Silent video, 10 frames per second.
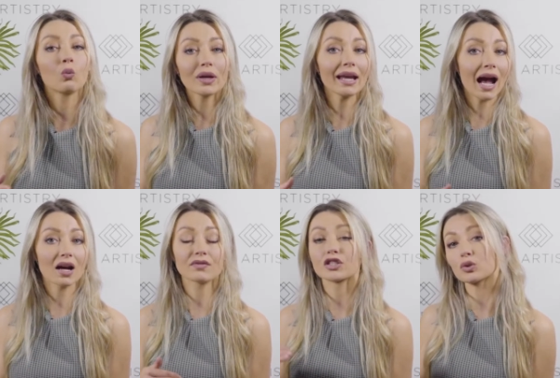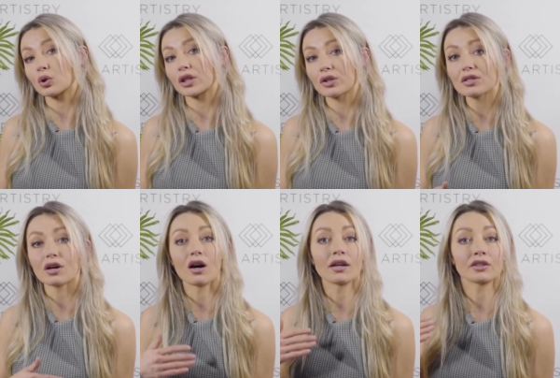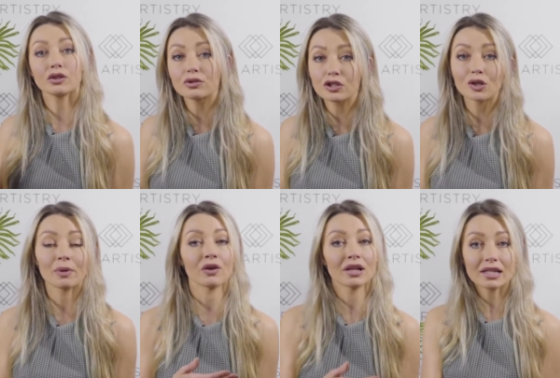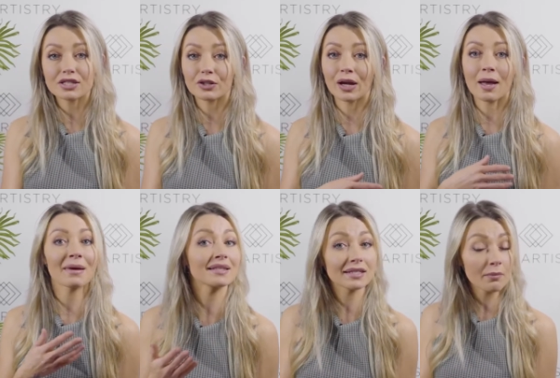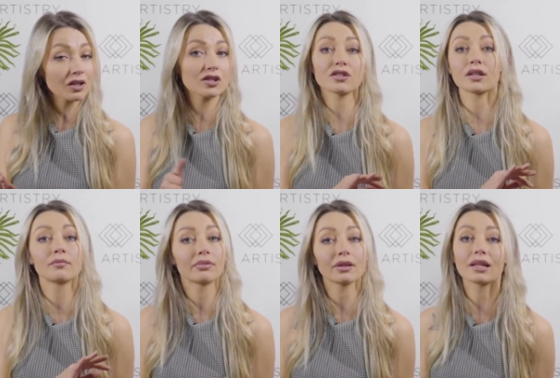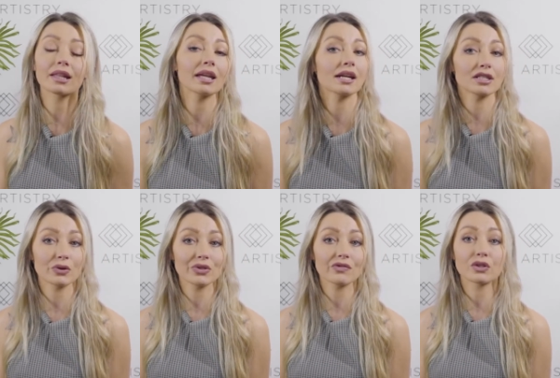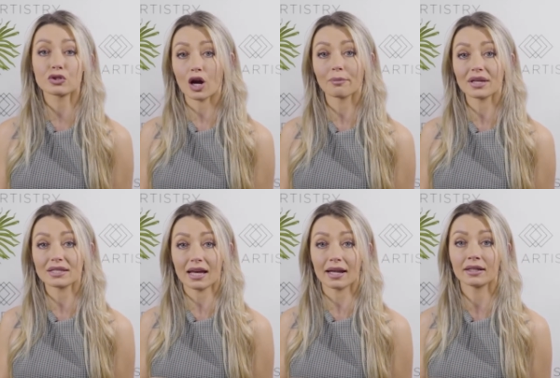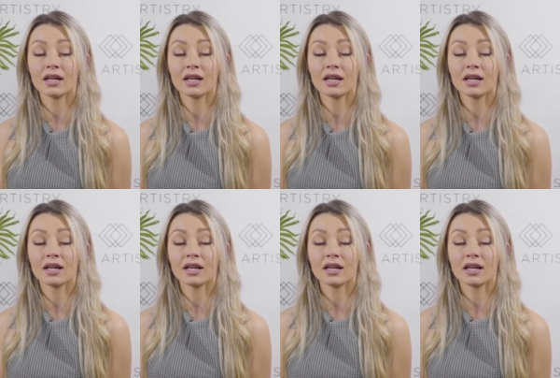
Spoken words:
we have tutorials on YouTube and on Instagram, and some are just completely exclusive to Shop This Set.